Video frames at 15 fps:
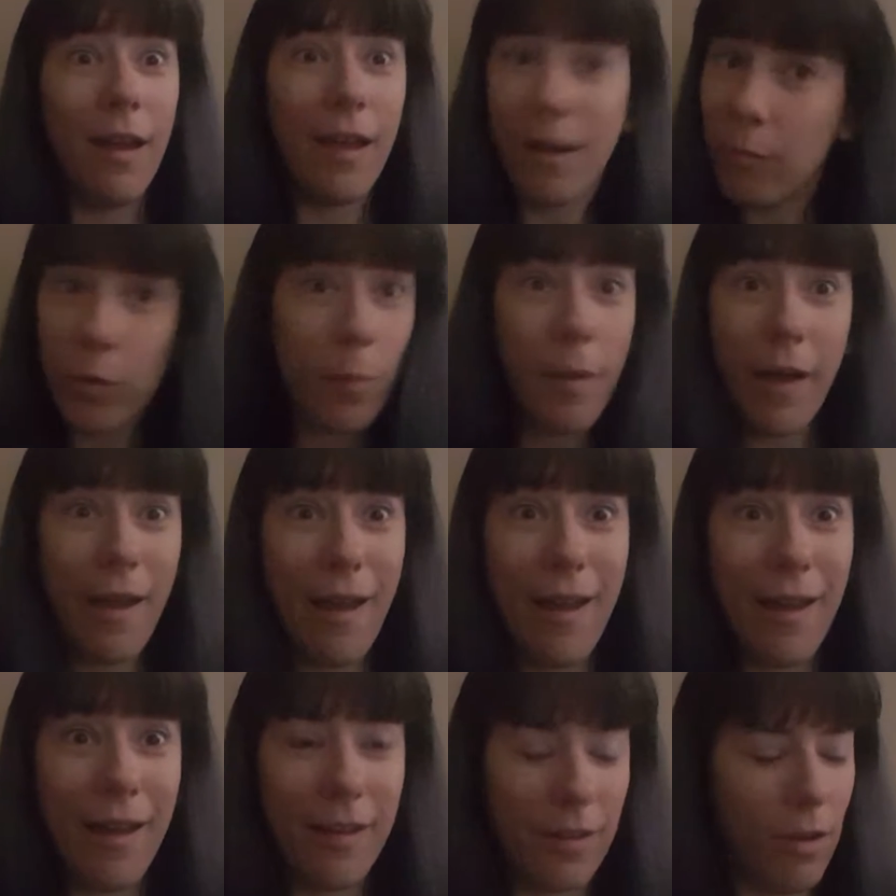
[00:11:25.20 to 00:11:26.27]
And we're
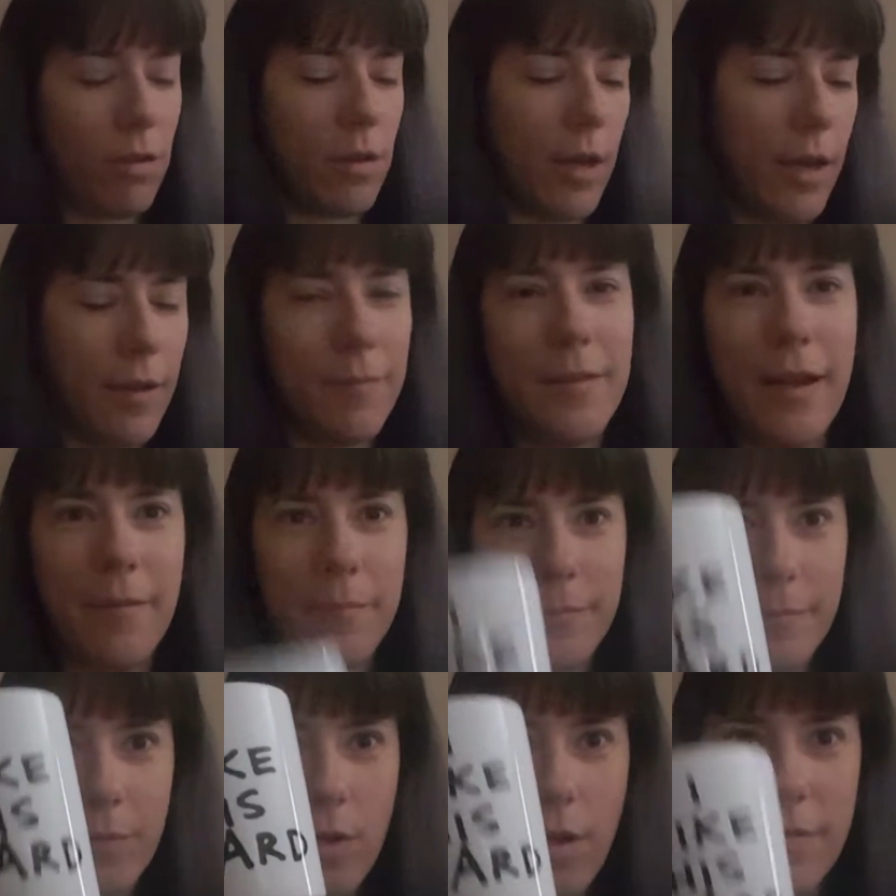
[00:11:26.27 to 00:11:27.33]
back. Okay, yeah,
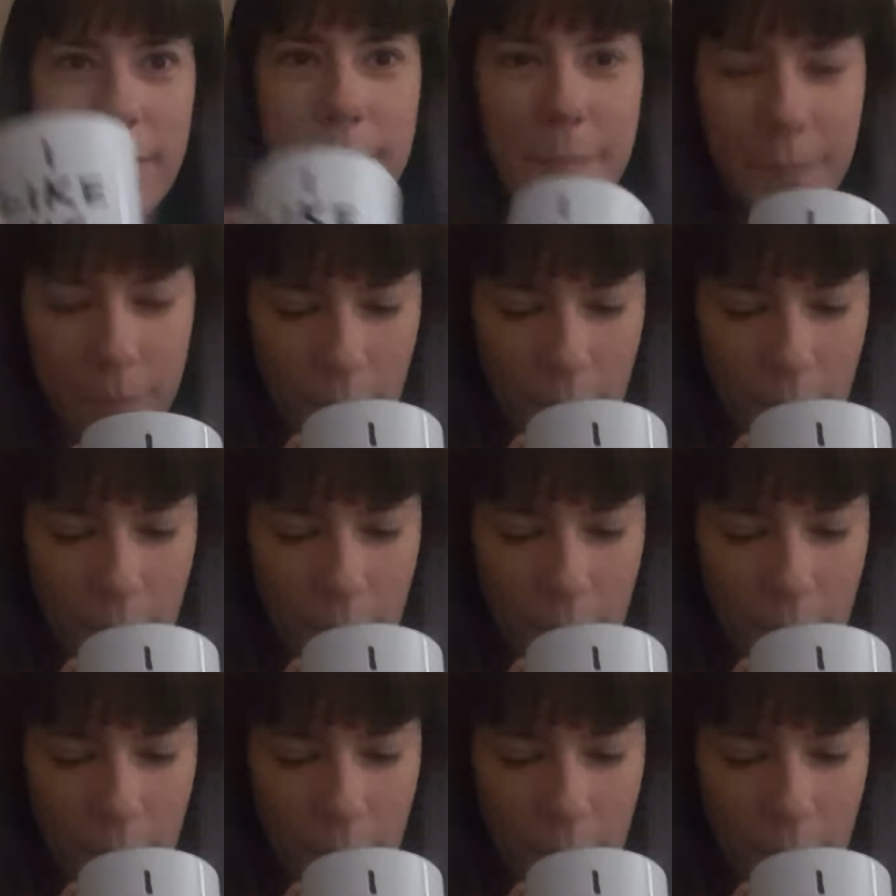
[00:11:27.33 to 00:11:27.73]
coffee.